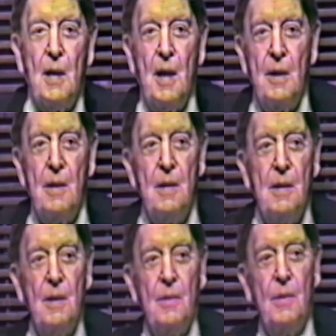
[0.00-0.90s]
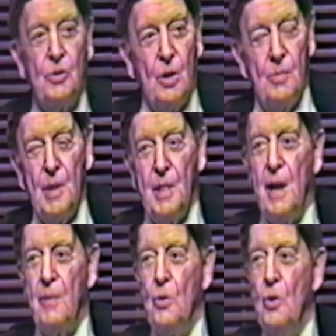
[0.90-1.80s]
and showed me
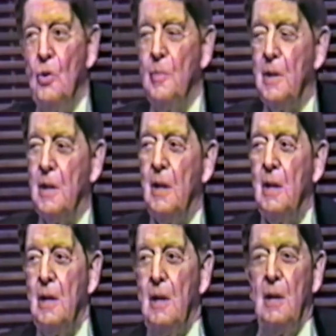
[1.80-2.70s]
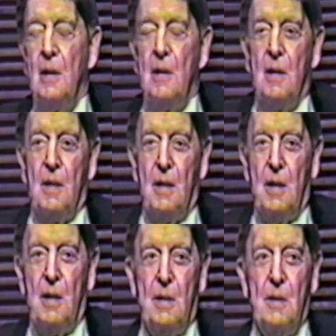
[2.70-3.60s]
that room and the,
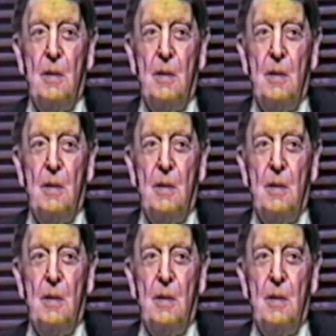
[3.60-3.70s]
the